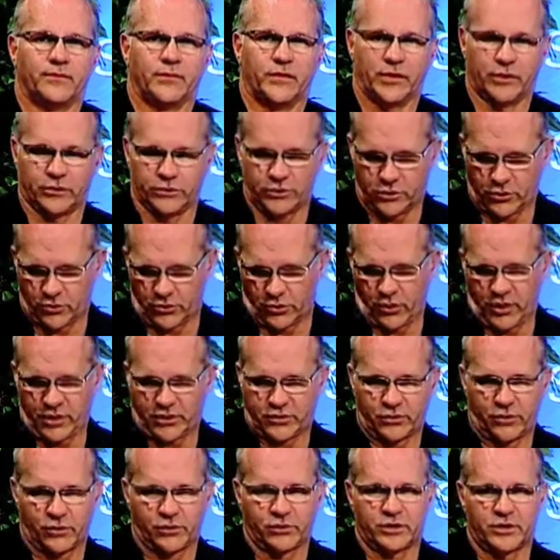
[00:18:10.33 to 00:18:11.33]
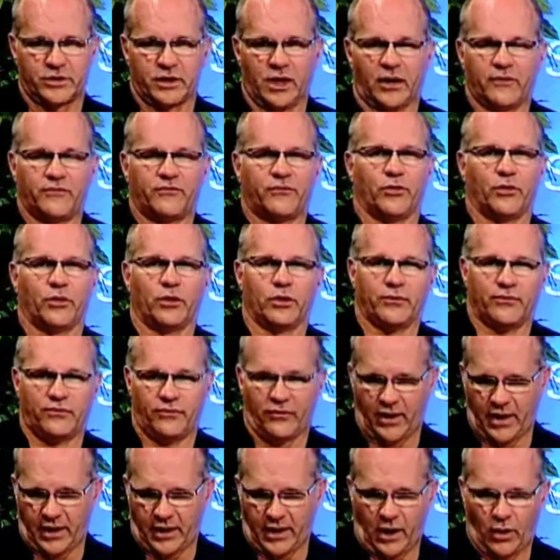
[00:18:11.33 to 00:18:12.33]
Here's your research done for you.
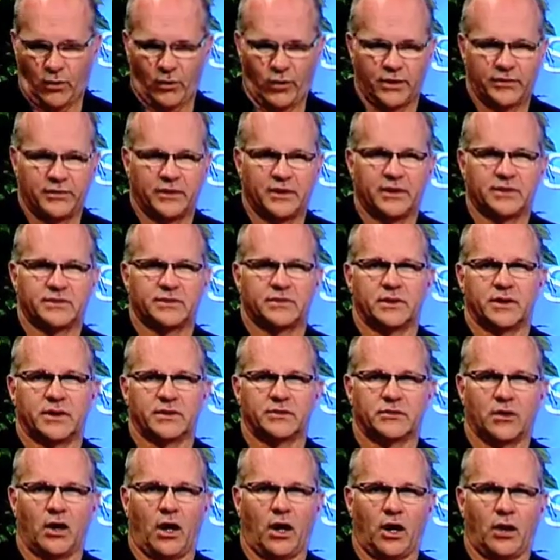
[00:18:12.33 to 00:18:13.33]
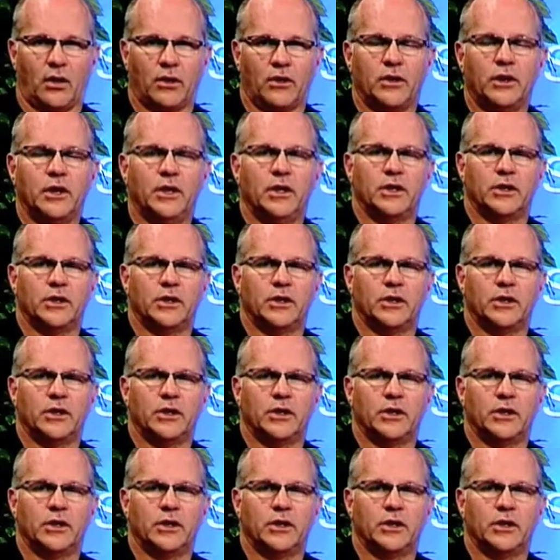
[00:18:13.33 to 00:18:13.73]
Find out what these things are.